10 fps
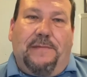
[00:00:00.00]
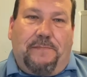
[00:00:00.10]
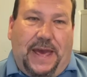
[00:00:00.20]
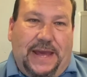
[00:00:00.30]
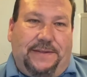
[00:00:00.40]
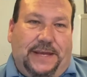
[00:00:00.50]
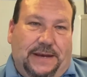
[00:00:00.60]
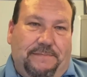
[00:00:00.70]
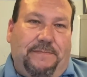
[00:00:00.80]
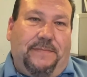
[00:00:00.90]
Pay
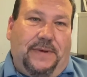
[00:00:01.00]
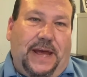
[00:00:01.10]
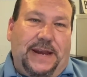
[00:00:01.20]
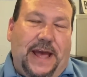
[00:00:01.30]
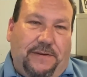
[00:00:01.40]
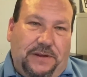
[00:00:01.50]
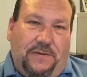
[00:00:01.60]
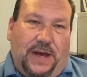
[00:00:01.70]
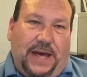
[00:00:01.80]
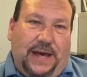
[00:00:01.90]
them, and now you
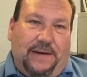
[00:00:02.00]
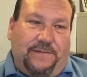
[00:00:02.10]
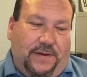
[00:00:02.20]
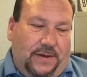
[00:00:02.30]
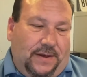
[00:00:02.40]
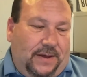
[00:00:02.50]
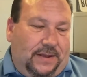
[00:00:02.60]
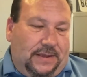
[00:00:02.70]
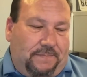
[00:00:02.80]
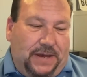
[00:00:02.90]
have
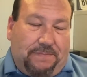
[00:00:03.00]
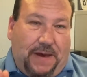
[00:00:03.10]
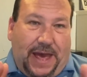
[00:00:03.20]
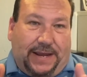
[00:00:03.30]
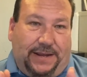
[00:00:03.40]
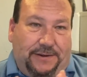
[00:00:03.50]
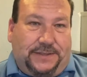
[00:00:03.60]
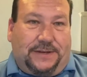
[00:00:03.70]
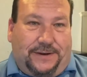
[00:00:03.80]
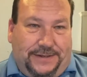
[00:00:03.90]
the big packet you
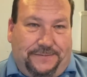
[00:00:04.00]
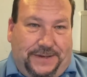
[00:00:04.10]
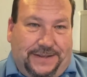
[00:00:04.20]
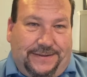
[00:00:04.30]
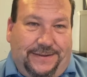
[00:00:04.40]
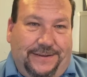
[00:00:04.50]
started with,